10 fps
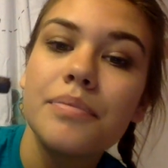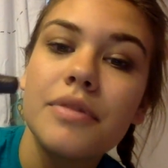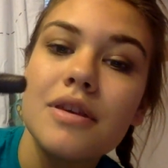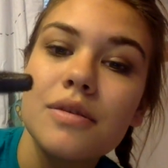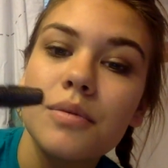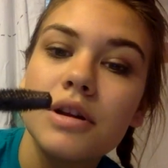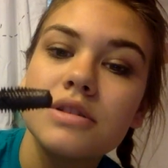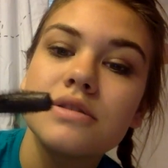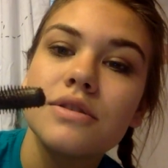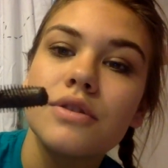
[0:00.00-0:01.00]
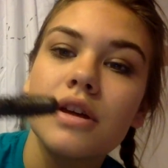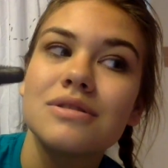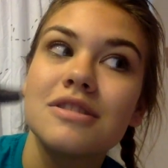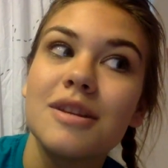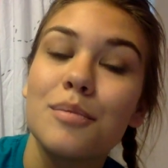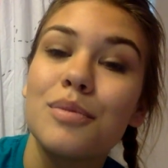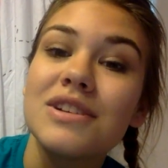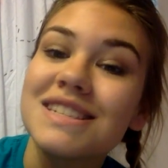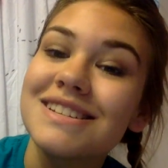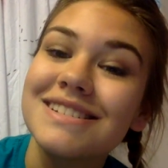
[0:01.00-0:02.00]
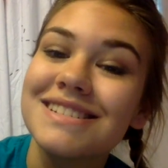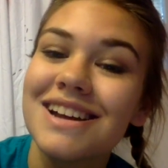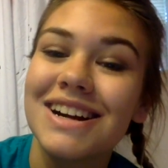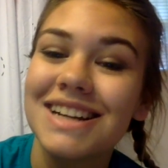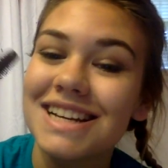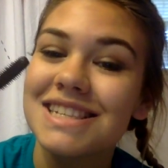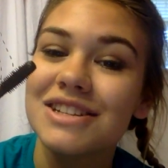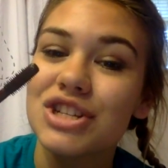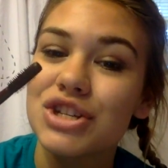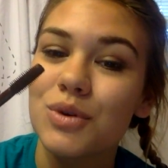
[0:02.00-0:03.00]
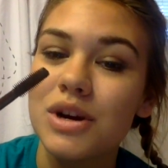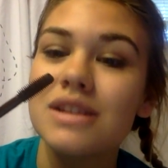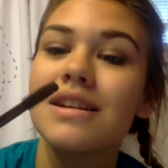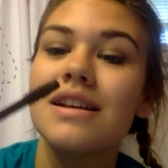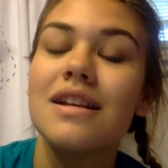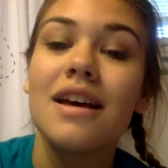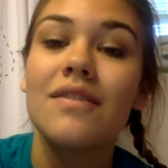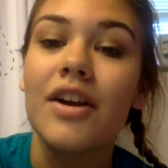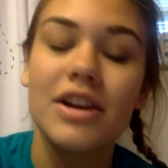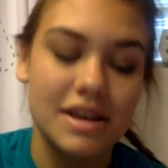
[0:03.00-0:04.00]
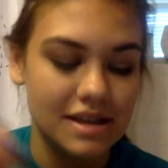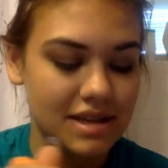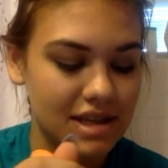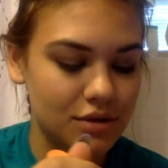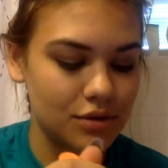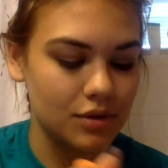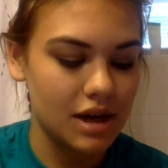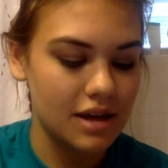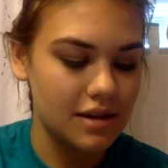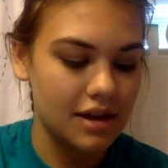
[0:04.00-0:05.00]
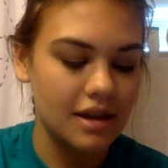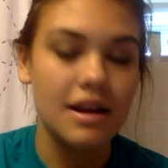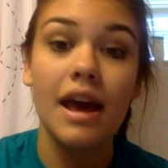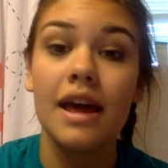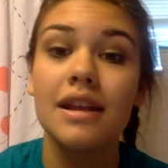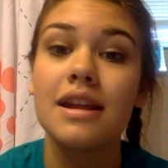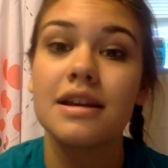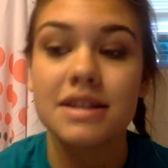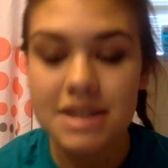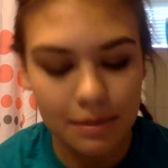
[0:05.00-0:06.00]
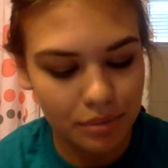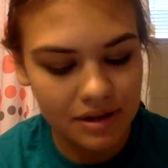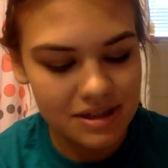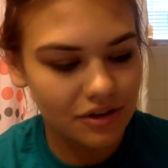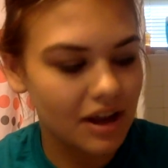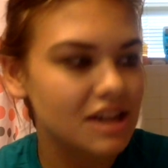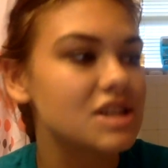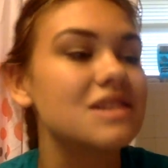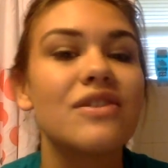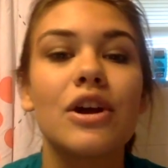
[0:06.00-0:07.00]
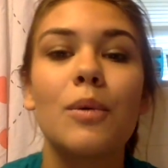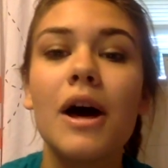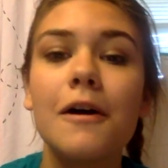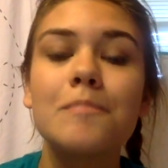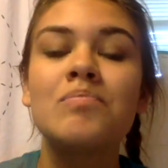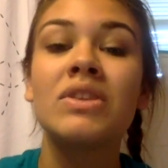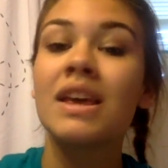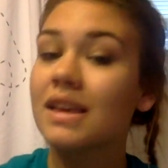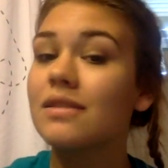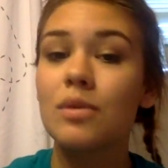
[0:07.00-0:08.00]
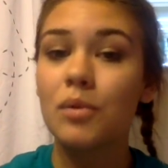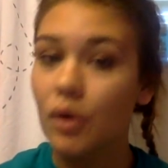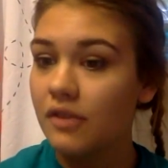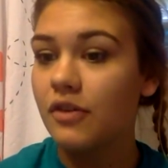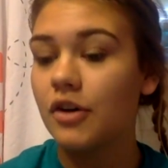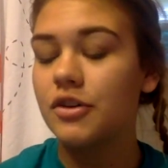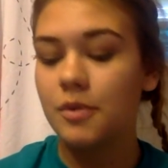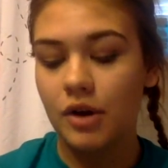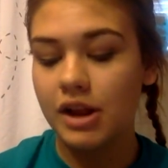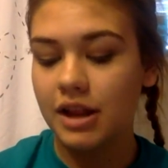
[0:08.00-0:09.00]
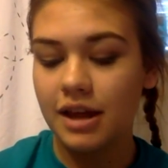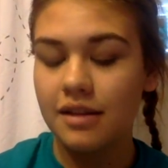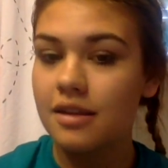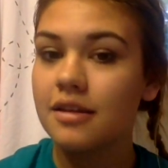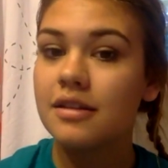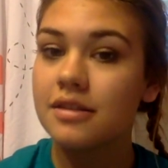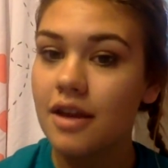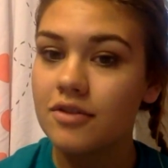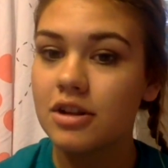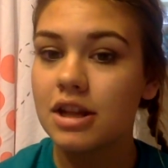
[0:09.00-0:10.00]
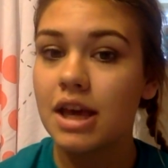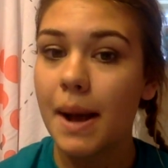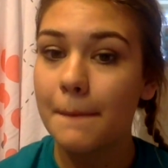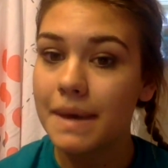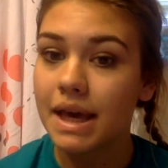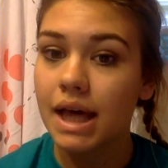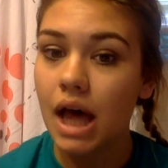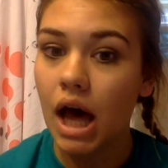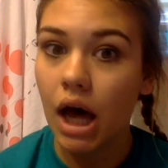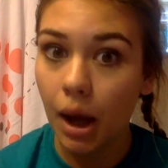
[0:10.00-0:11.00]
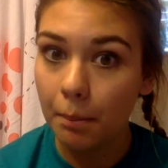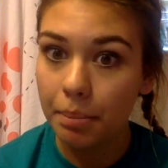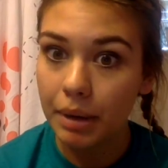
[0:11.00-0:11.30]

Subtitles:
This one is so good. The bristles are nice and short and very easy to get in, and it separates your lashes very well. Gives them great volume, great length. Definitely a pick up.